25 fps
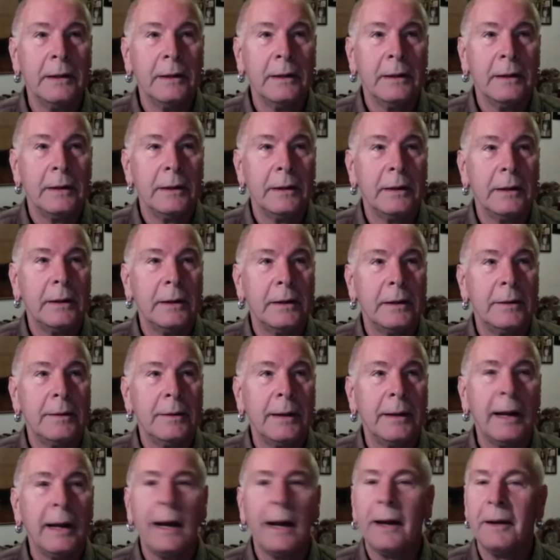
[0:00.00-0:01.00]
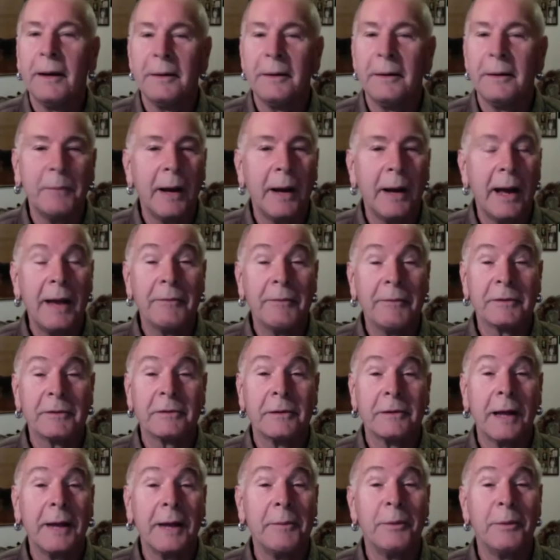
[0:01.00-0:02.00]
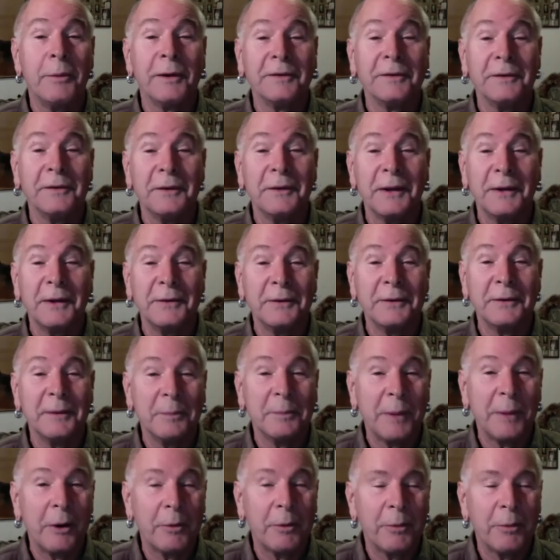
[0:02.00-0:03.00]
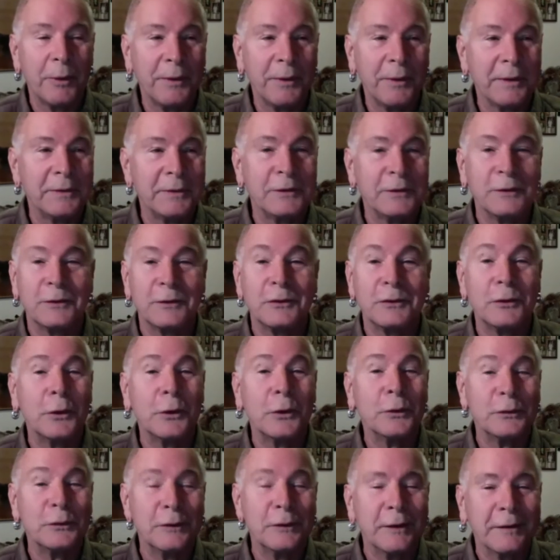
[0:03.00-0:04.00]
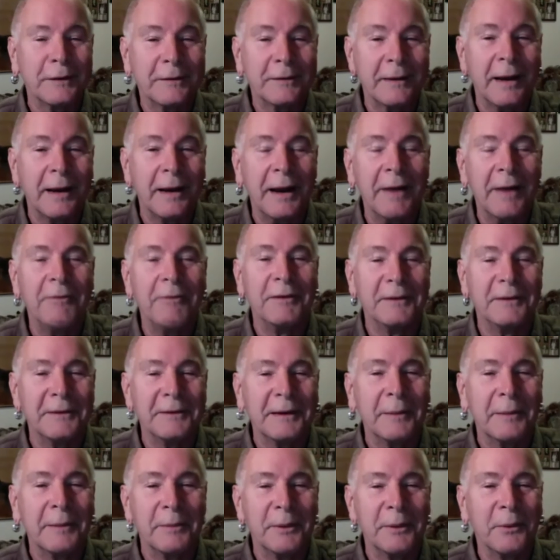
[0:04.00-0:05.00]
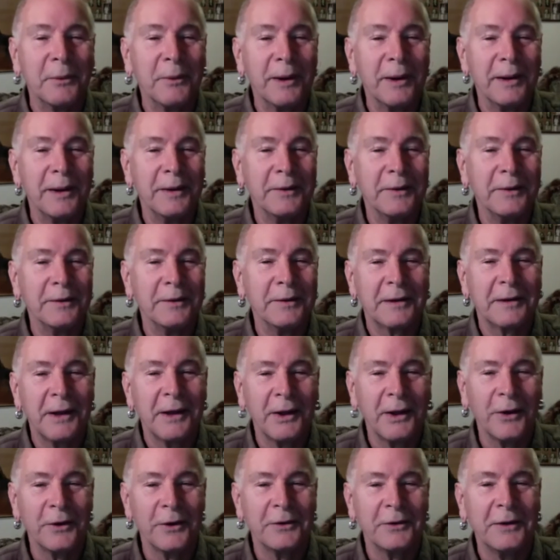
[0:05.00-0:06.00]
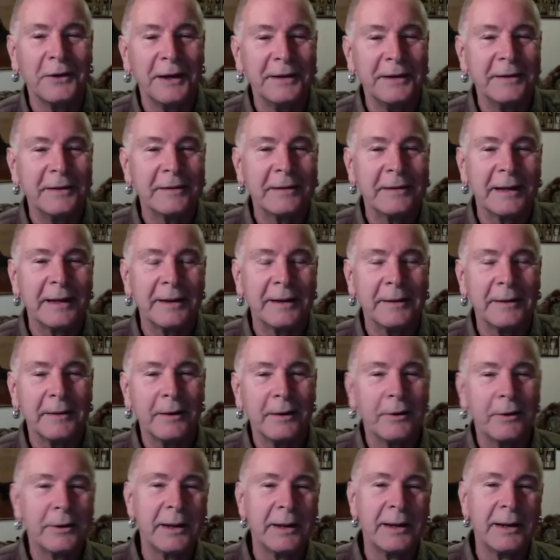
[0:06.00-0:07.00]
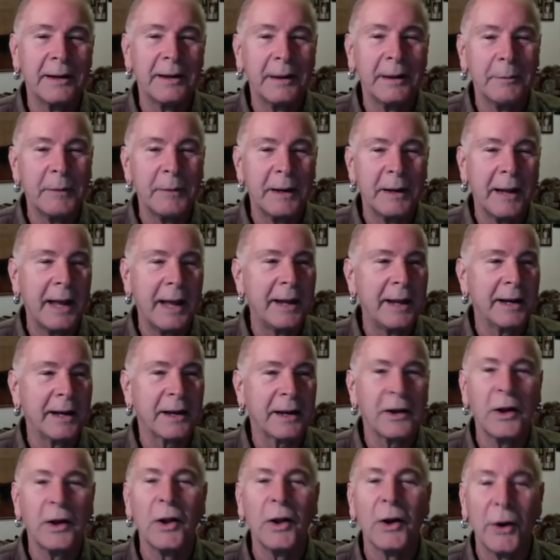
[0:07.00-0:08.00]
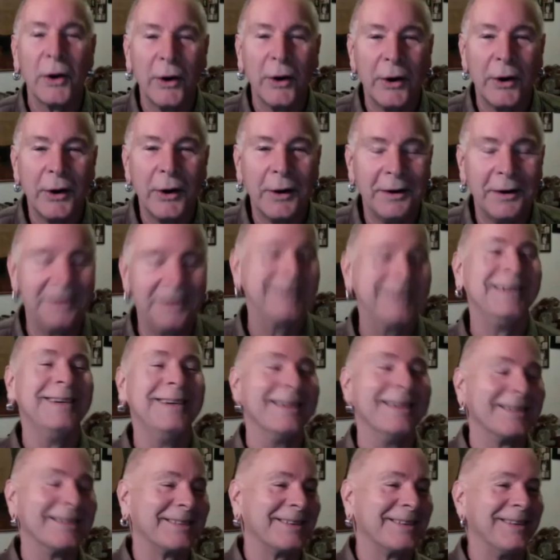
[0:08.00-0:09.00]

I have a slide presentation, a PowerPoint that just shows this every step of the way. Color changes, like, okay, I'm going to add a color. So